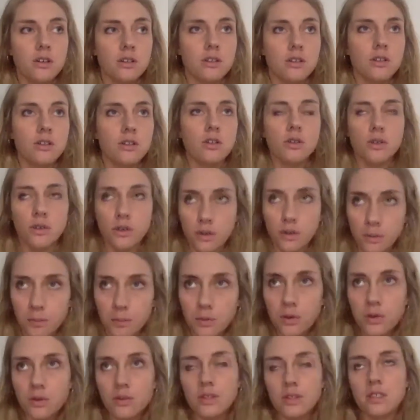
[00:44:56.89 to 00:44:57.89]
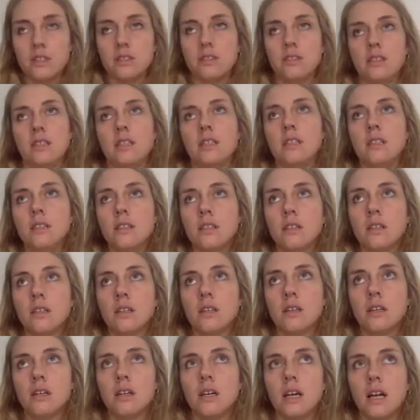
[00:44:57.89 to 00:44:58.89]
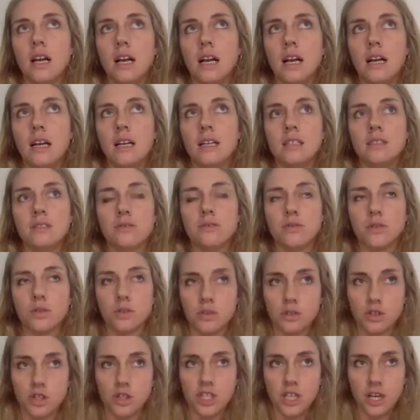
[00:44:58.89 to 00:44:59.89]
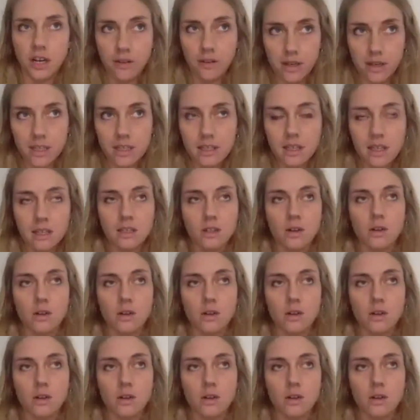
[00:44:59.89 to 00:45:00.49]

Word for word: your community and for the sharing that